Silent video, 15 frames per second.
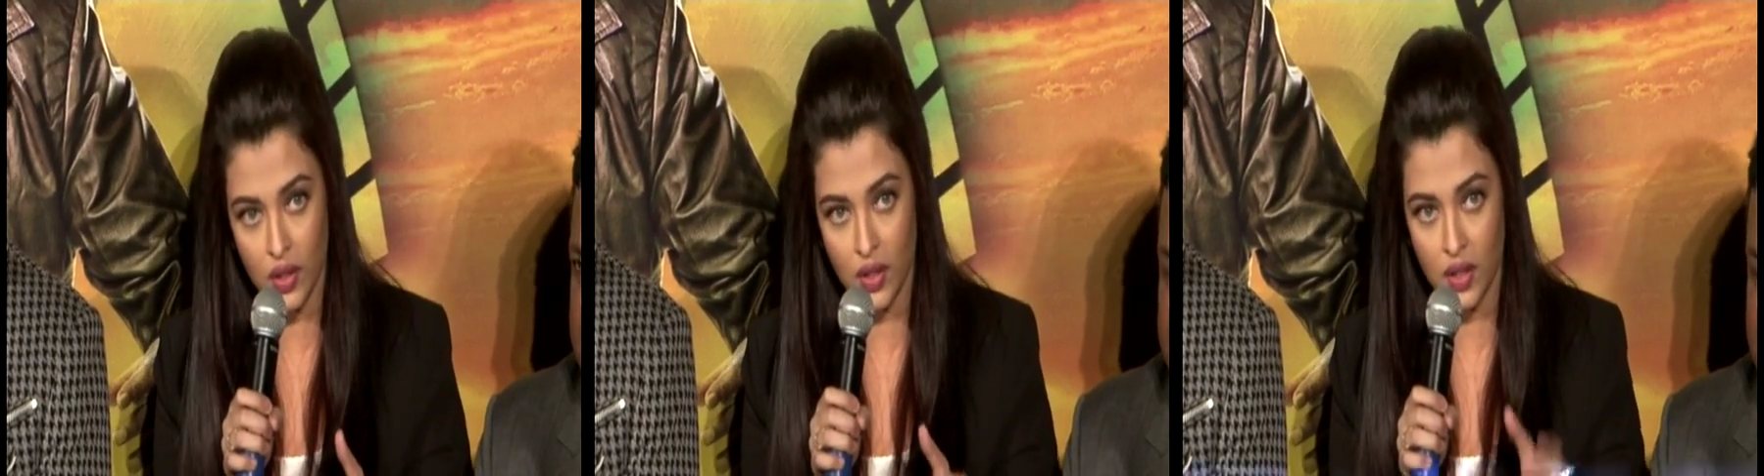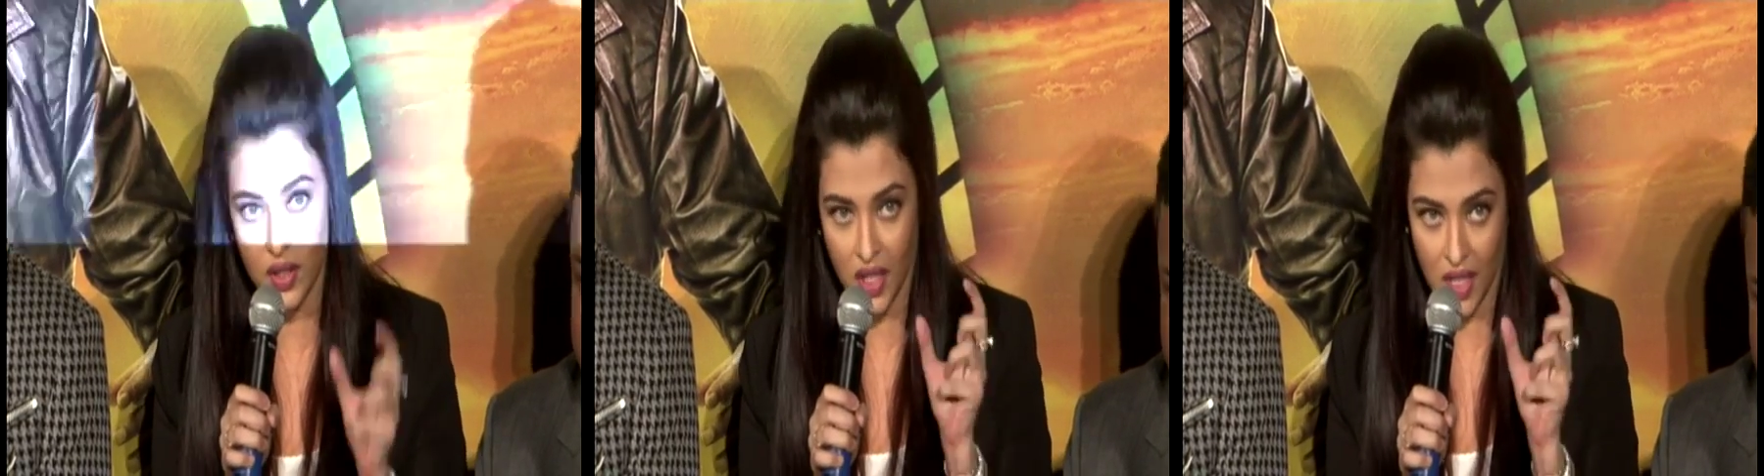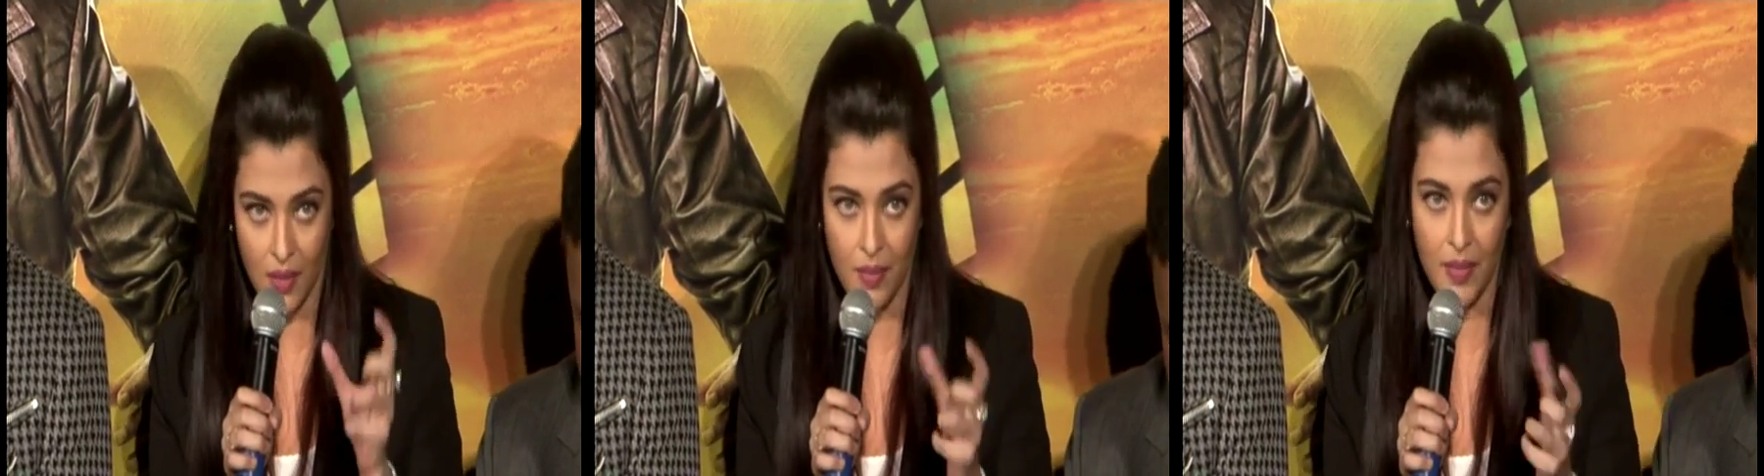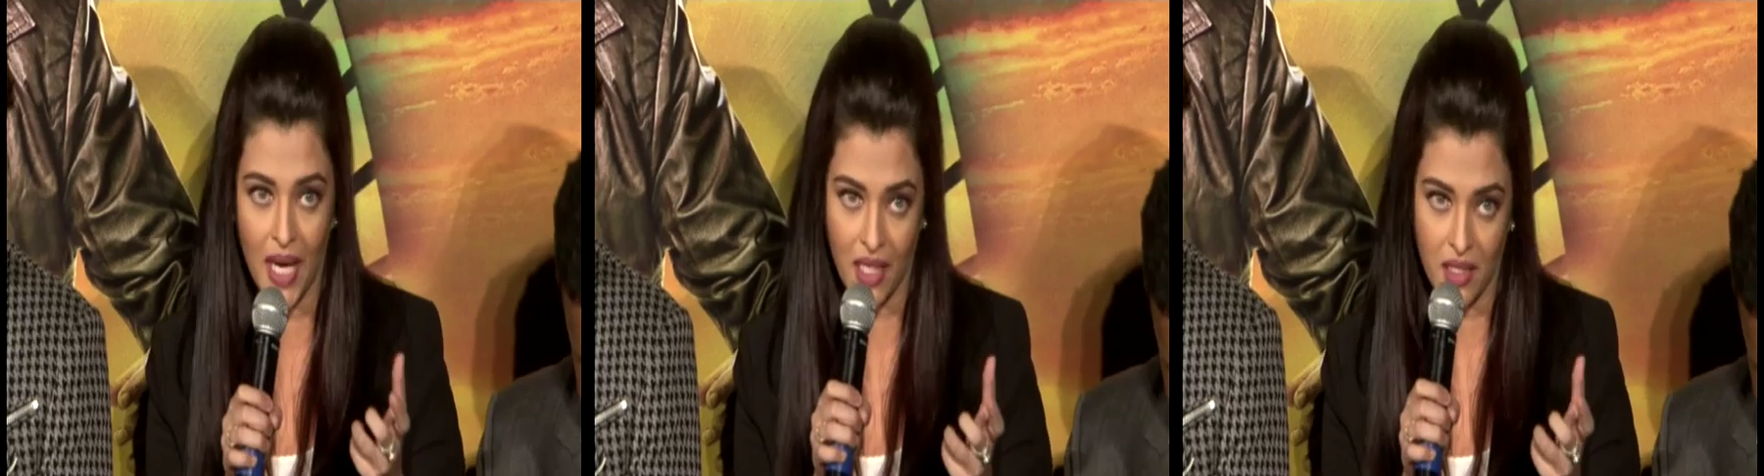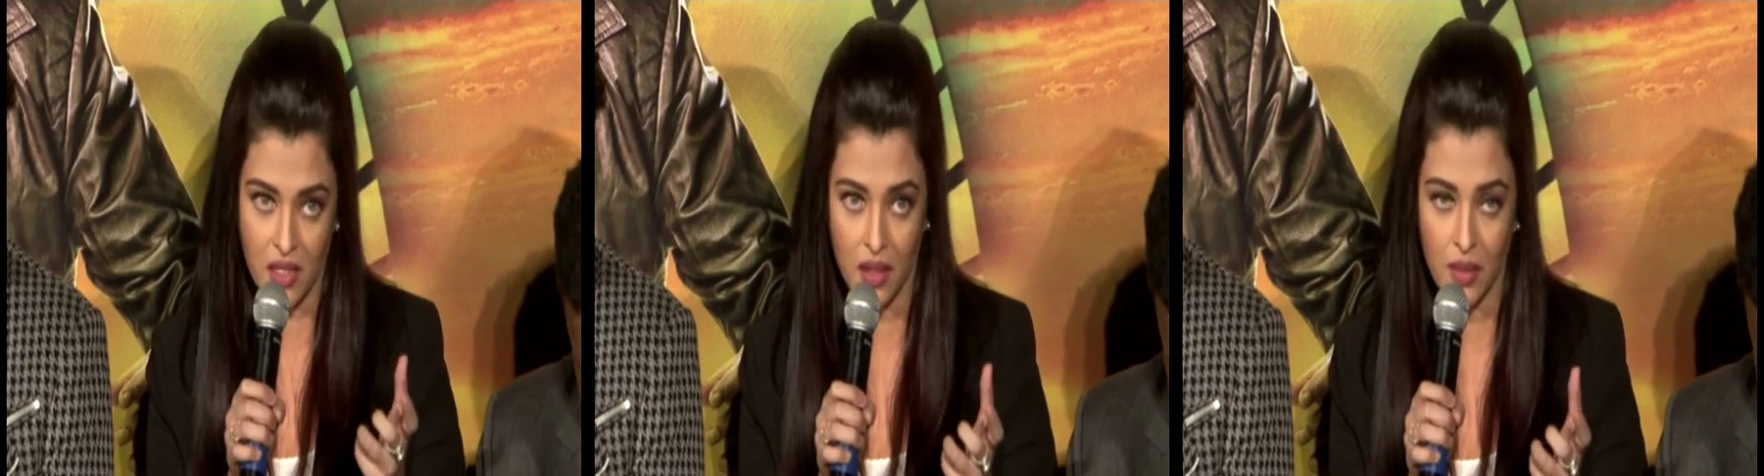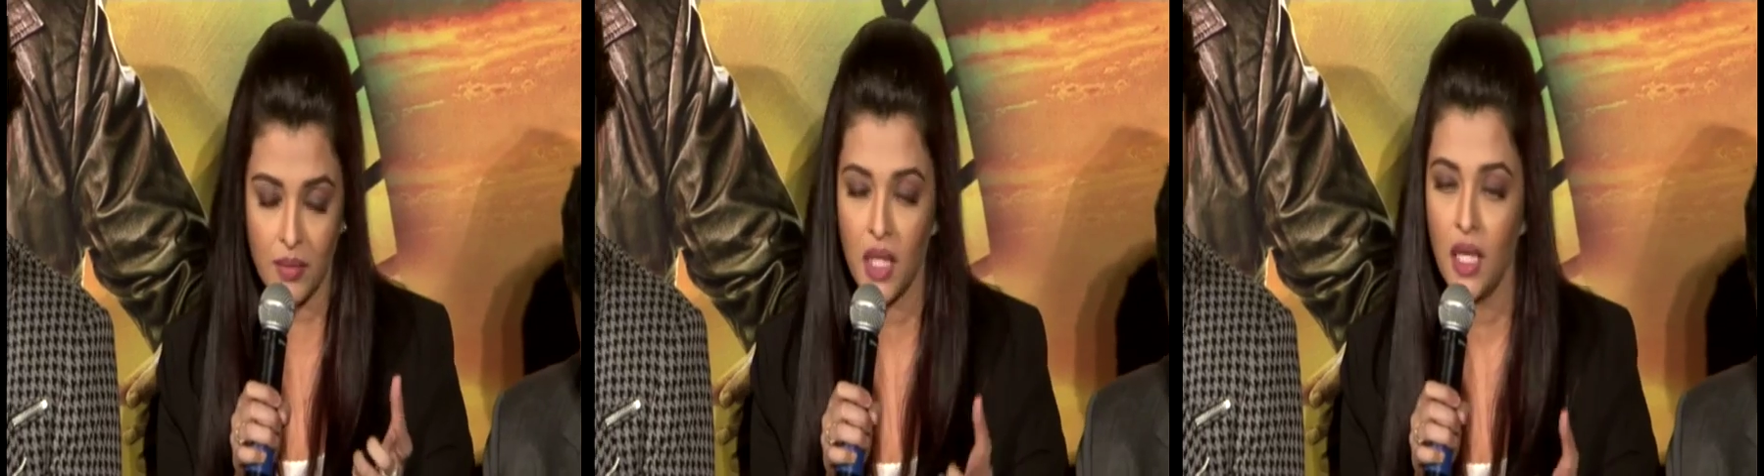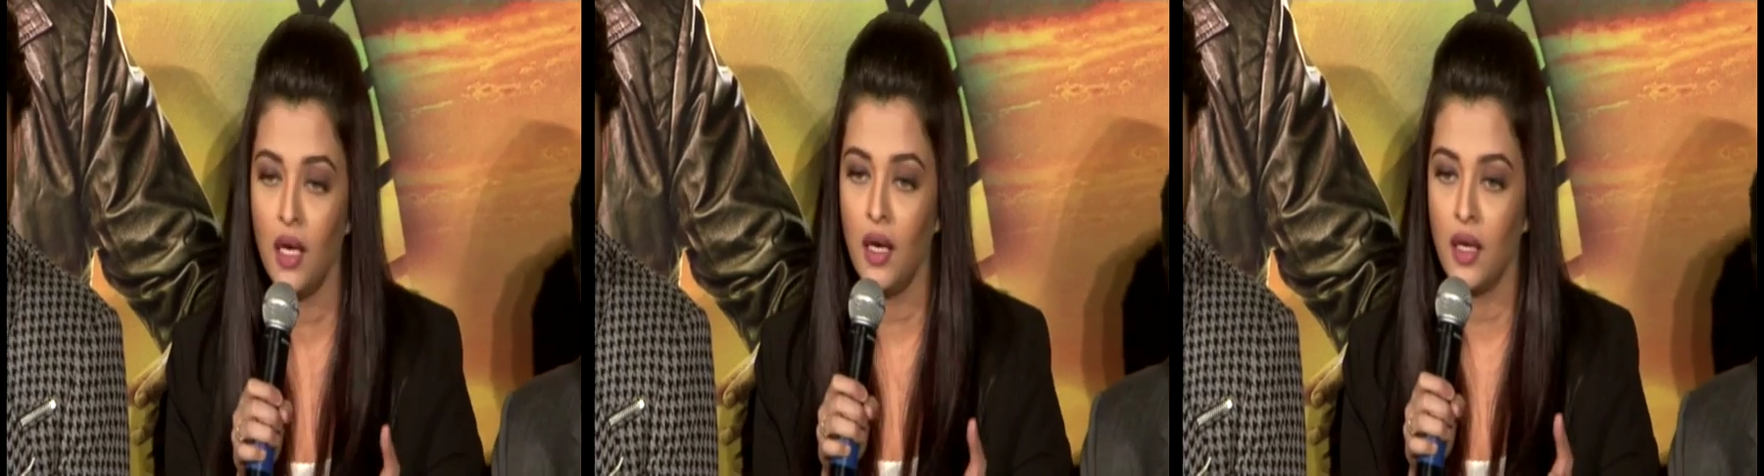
uh, the comeback term.